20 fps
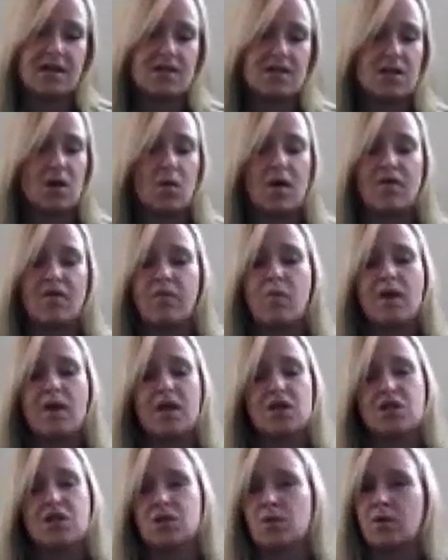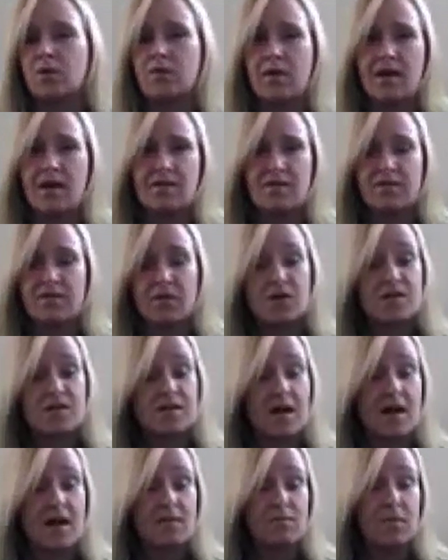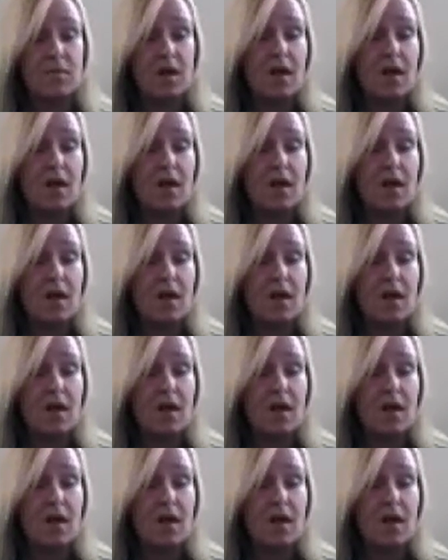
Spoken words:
So if we can do it right the first time,